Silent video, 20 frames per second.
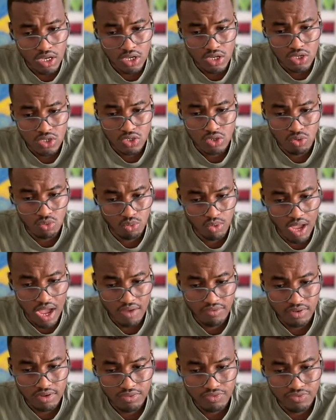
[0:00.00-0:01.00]
So we have
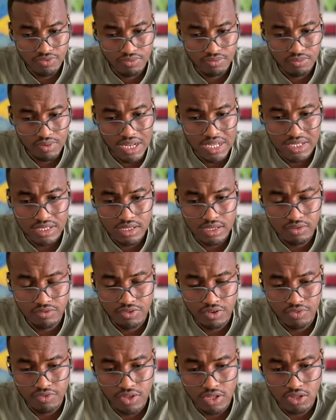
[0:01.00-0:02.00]
a less than
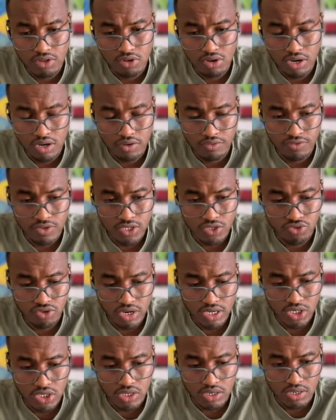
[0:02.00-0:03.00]
$15
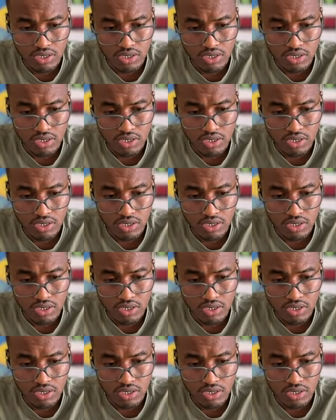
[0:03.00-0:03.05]
infrastructure.